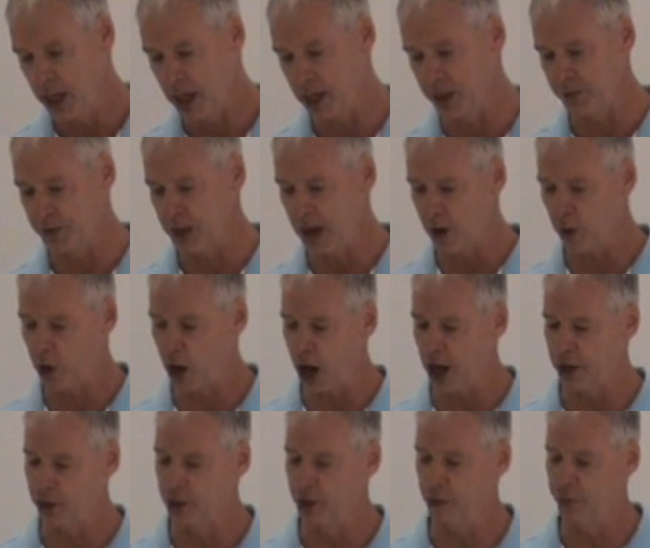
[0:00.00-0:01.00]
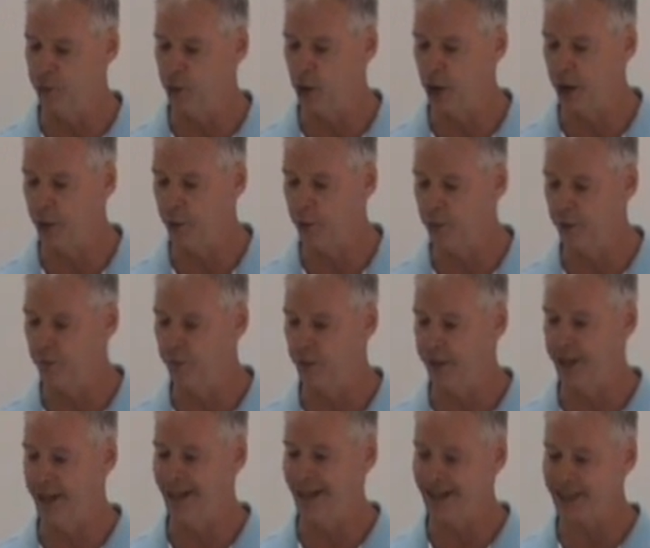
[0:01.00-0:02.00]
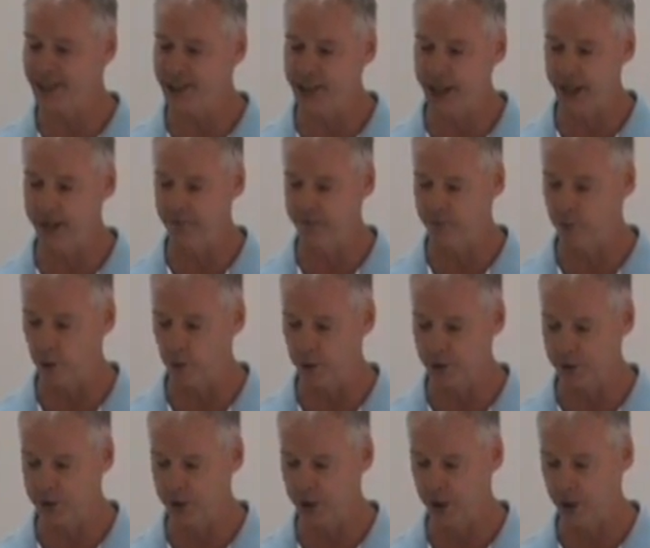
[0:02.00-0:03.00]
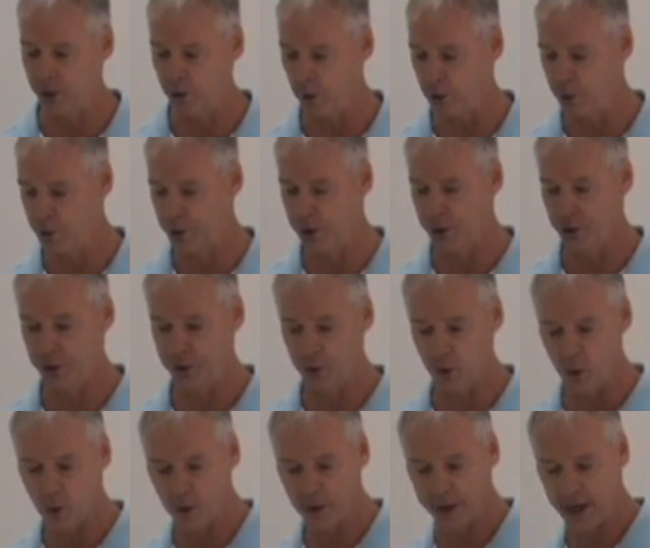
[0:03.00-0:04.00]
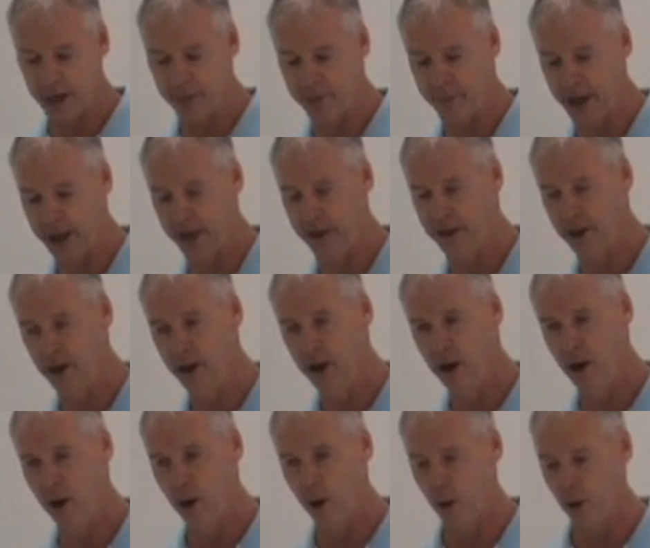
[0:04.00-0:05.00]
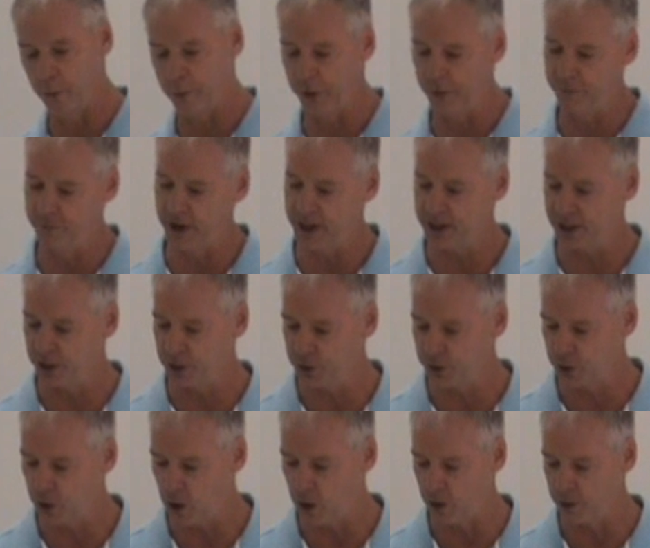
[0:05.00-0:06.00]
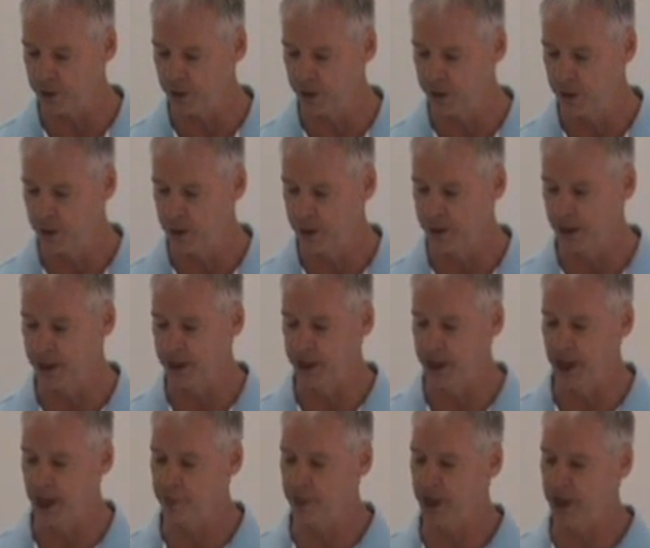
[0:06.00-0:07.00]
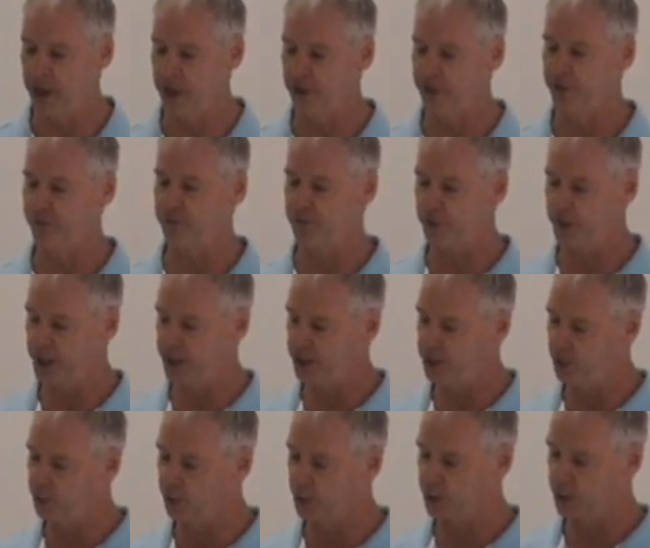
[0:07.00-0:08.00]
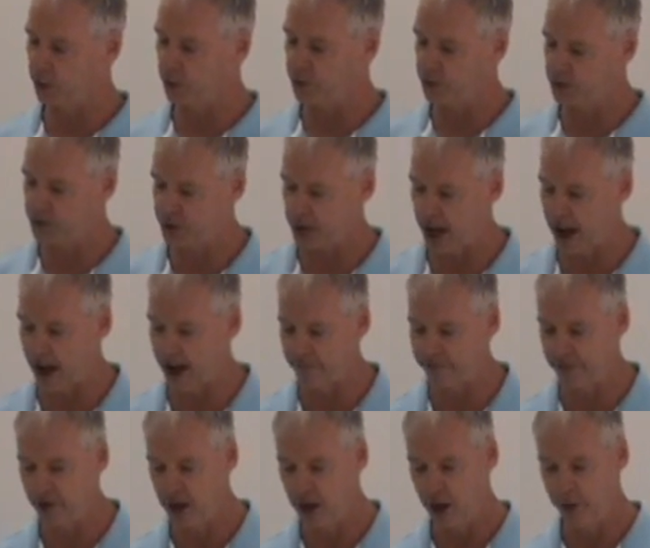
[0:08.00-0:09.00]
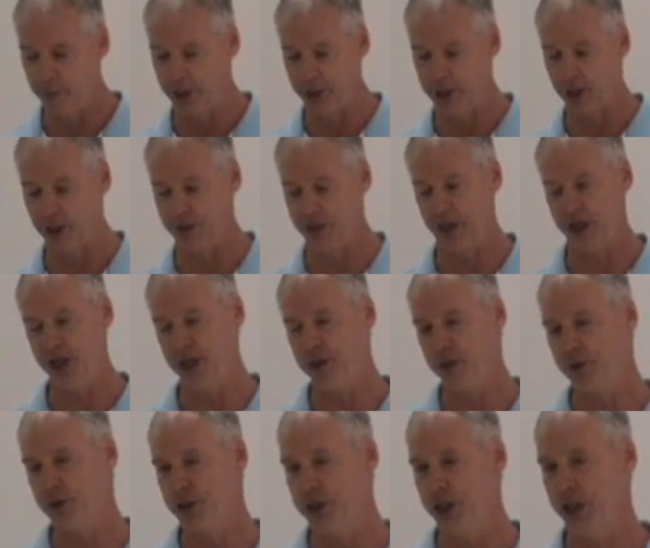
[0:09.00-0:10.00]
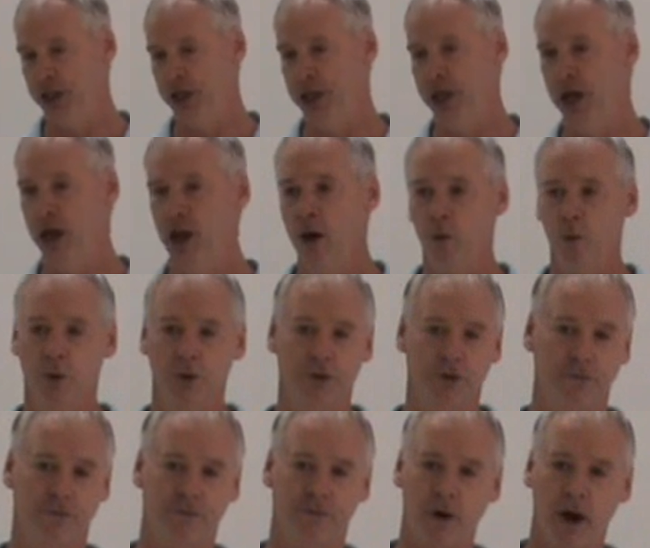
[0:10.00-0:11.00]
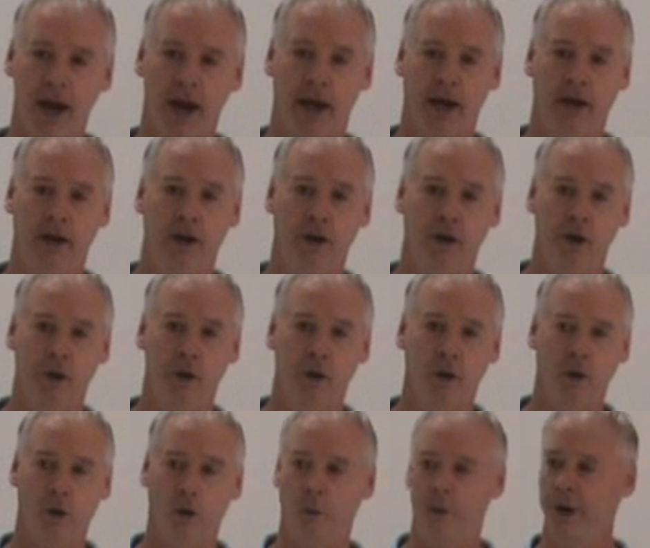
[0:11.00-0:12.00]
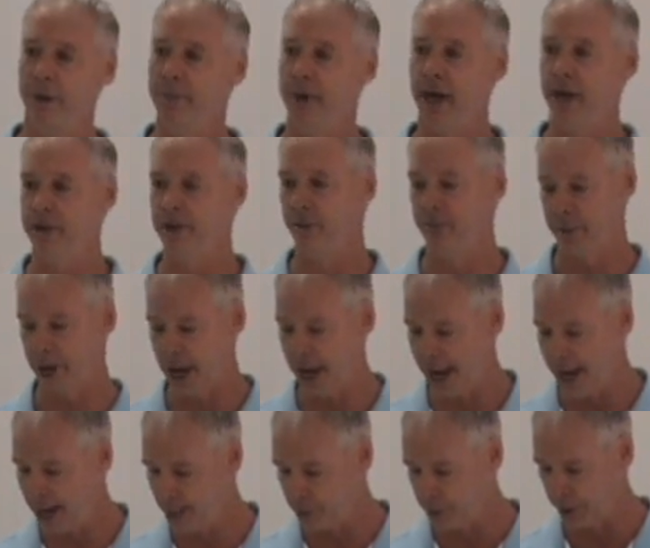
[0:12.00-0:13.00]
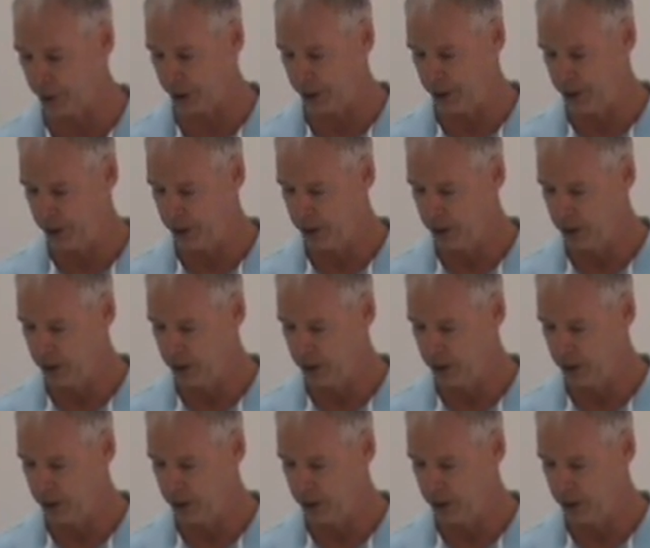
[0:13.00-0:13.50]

It has now gotten to the point where if we initiate force in order to control the inmate or prevent an assault, then the inmate is free to assault staff because he or she was afraid or we made them angry.